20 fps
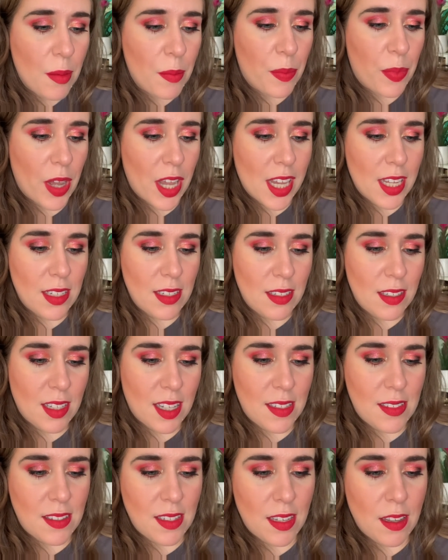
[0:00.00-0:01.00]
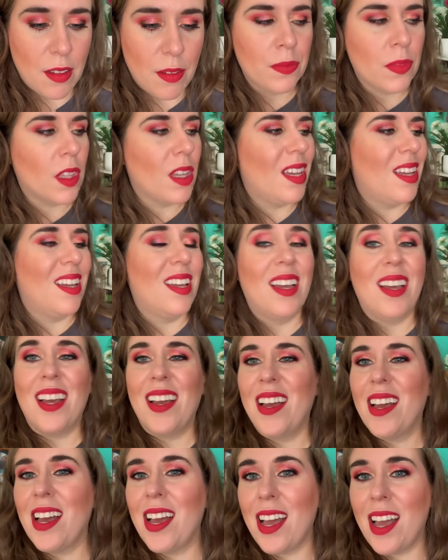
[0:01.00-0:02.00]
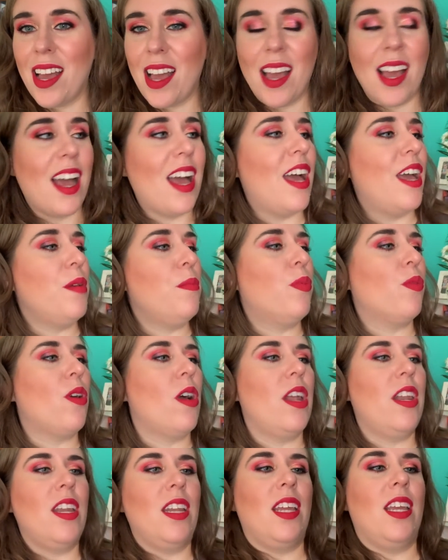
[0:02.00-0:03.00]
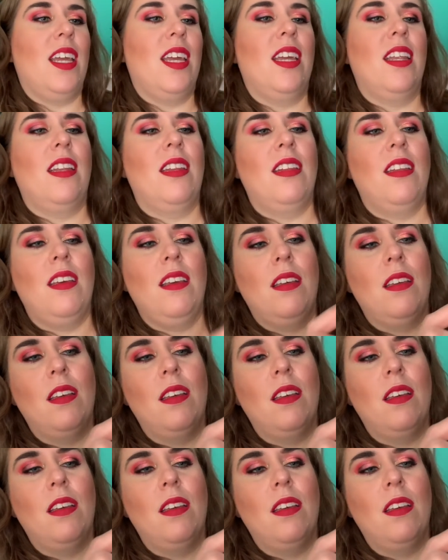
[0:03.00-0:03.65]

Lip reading: But let's see. I brought it in